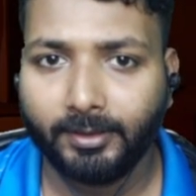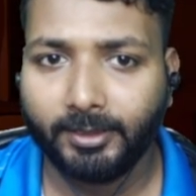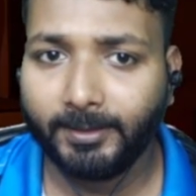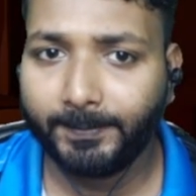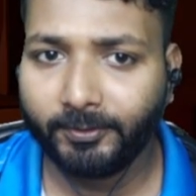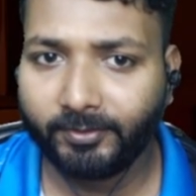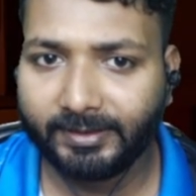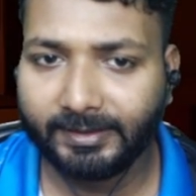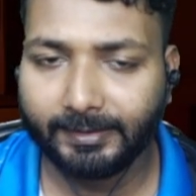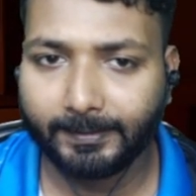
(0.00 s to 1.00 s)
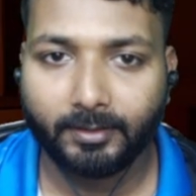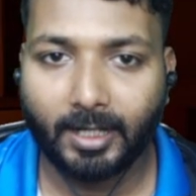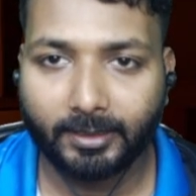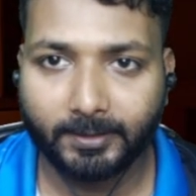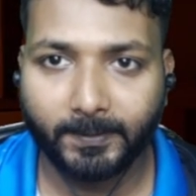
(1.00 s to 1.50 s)
if you see
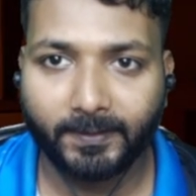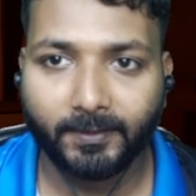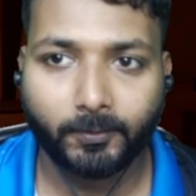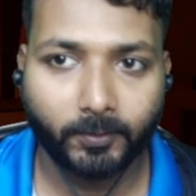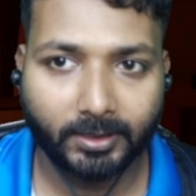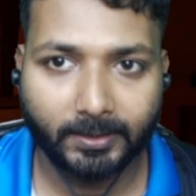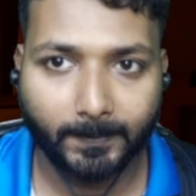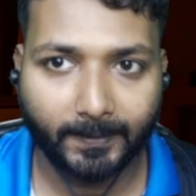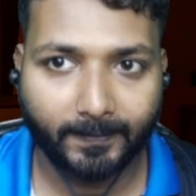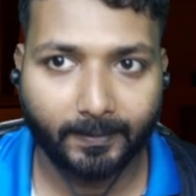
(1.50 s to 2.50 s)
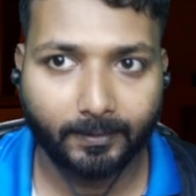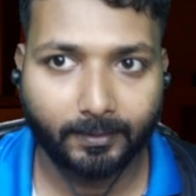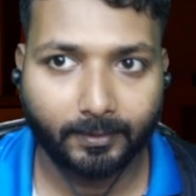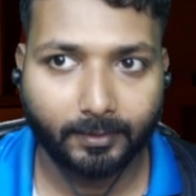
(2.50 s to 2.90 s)
30%, 20%,